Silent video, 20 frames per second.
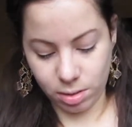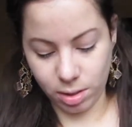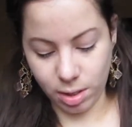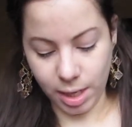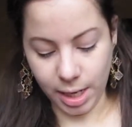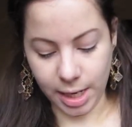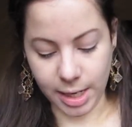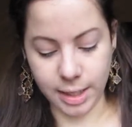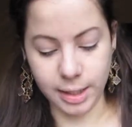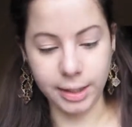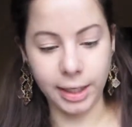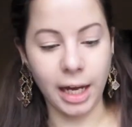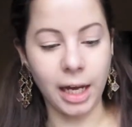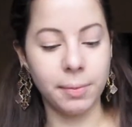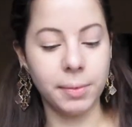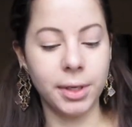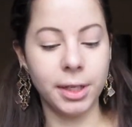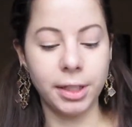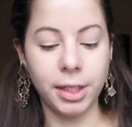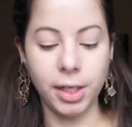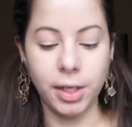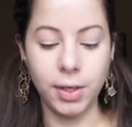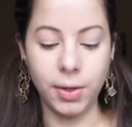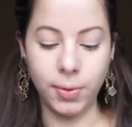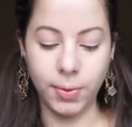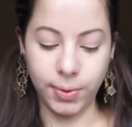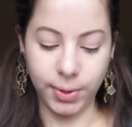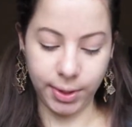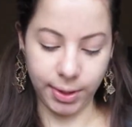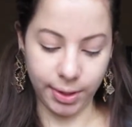and I'm gonna
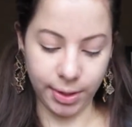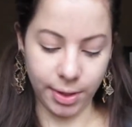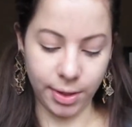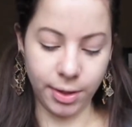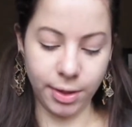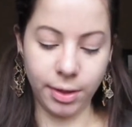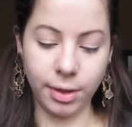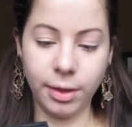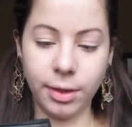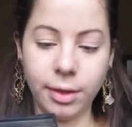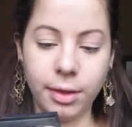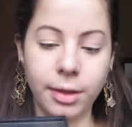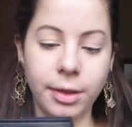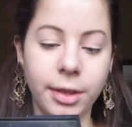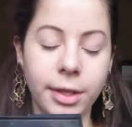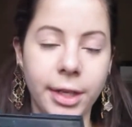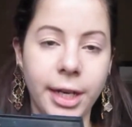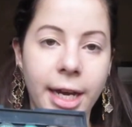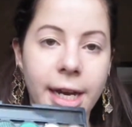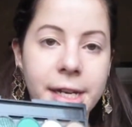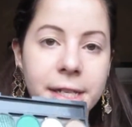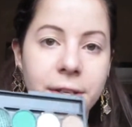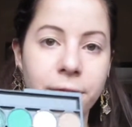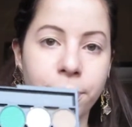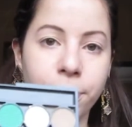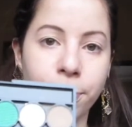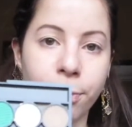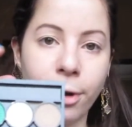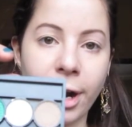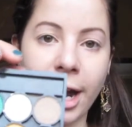use the kind
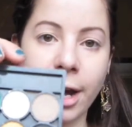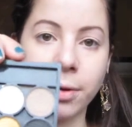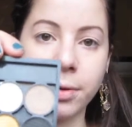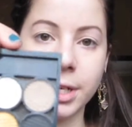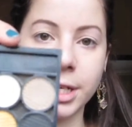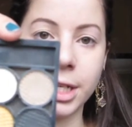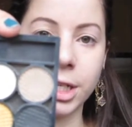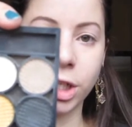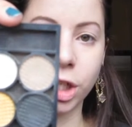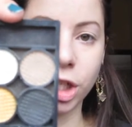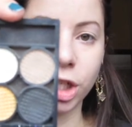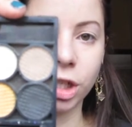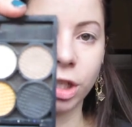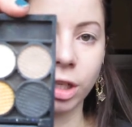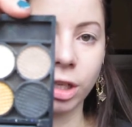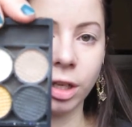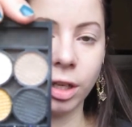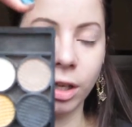of brownish